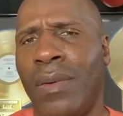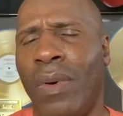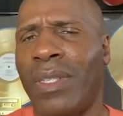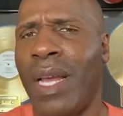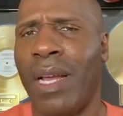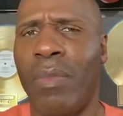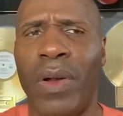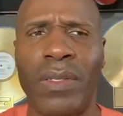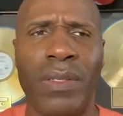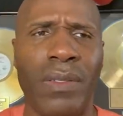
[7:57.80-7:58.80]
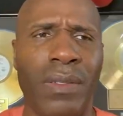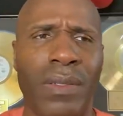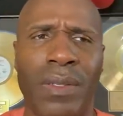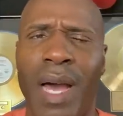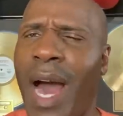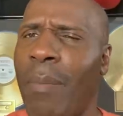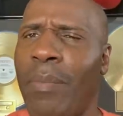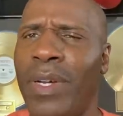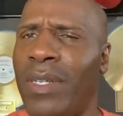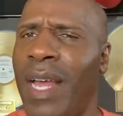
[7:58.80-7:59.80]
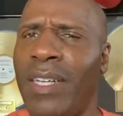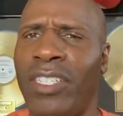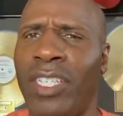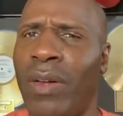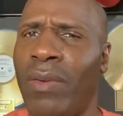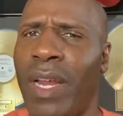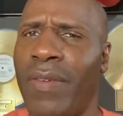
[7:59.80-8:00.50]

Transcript: What's that commercial? I put that shit on